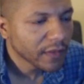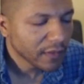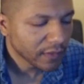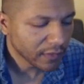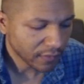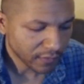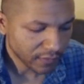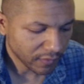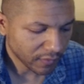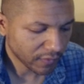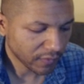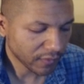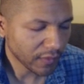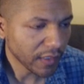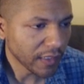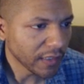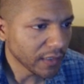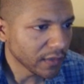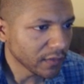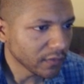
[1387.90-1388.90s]
is
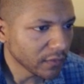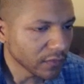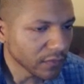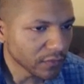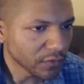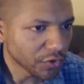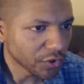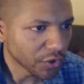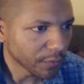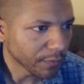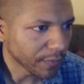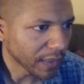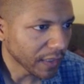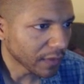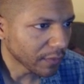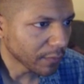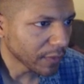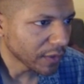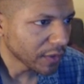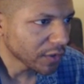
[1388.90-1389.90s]
a jump
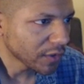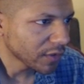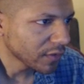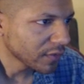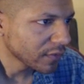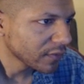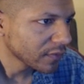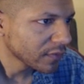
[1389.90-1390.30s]
animation.